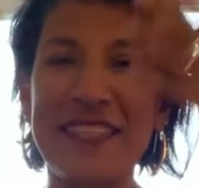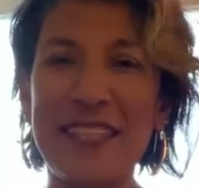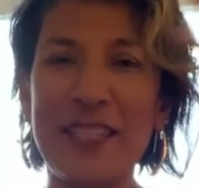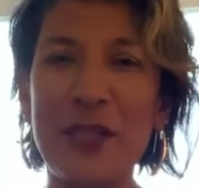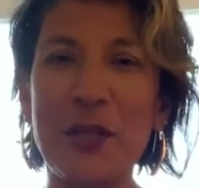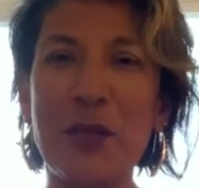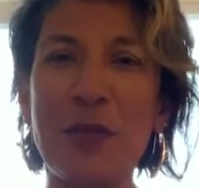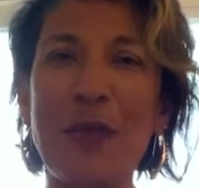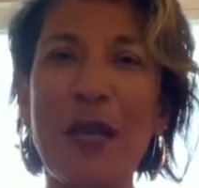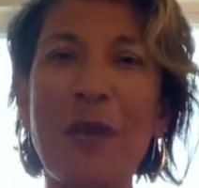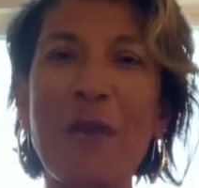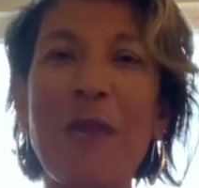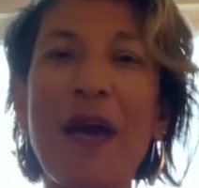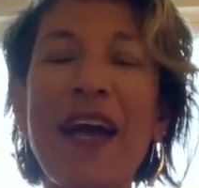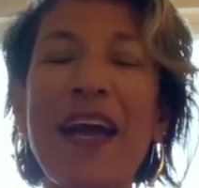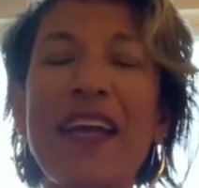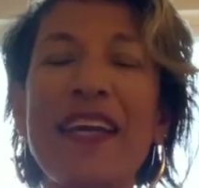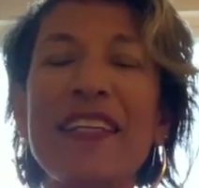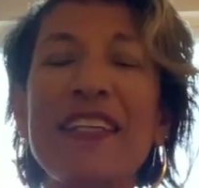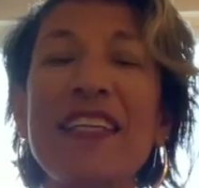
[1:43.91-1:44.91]
clear my
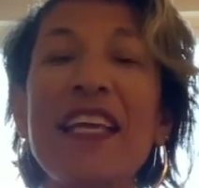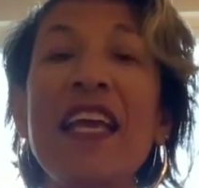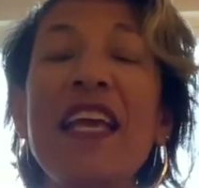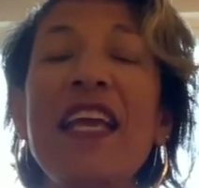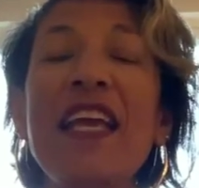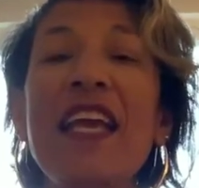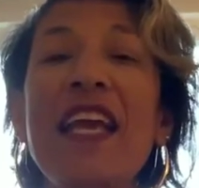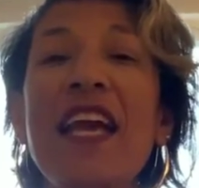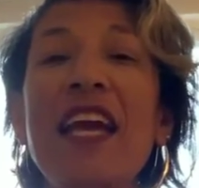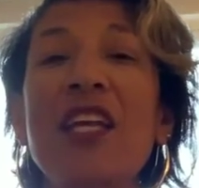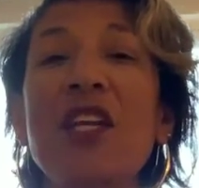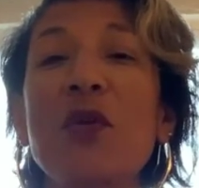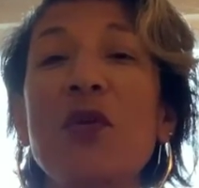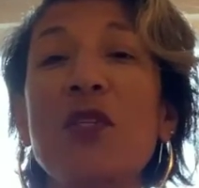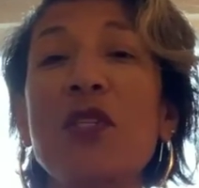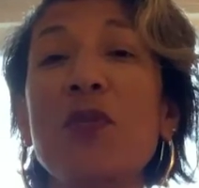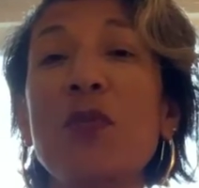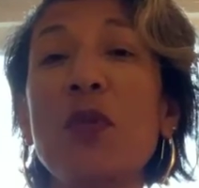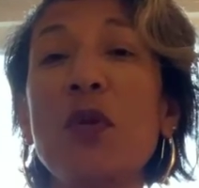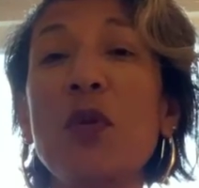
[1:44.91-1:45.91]
mind, and it
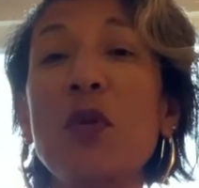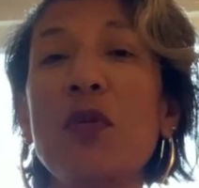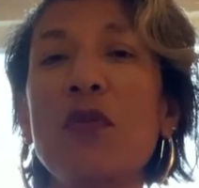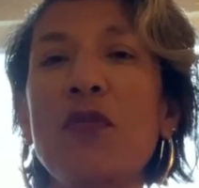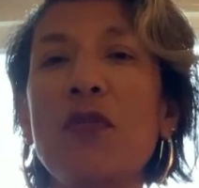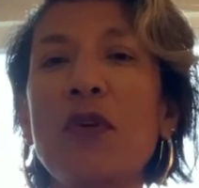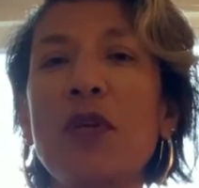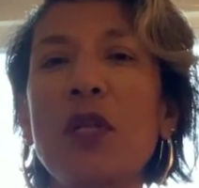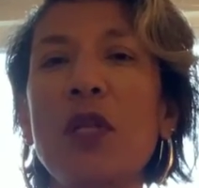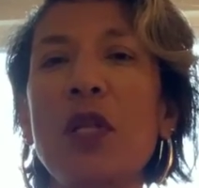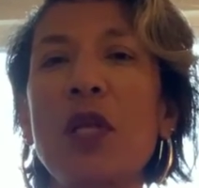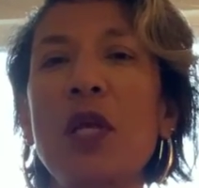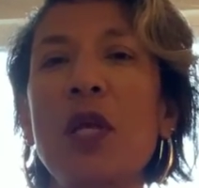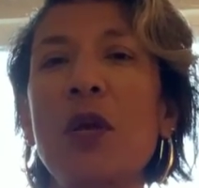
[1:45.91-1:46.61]
was beautiful.